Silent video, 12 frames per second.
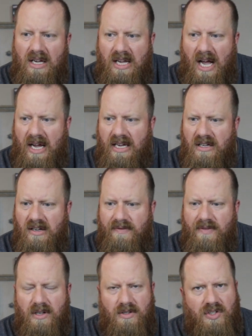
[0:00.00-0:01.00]
kind
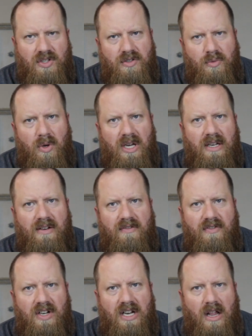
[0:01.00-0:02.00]
of the sweet
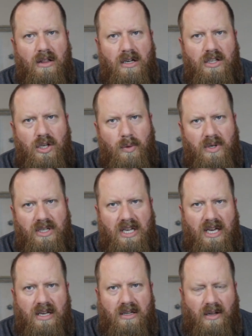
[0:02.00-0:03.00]
vanilla you would
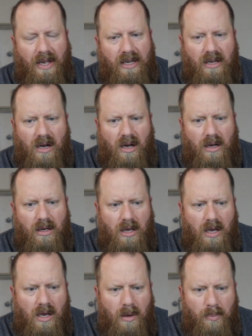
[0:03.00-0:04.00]
get in like a
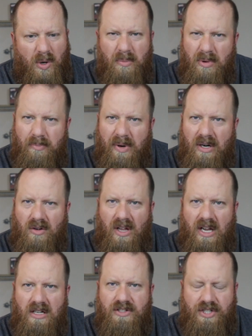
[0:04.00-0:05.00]
bourbon barrel
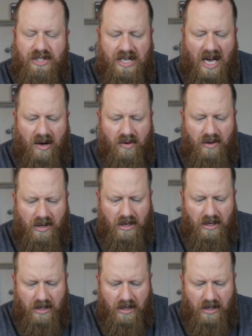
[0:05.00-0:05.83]
aged stout.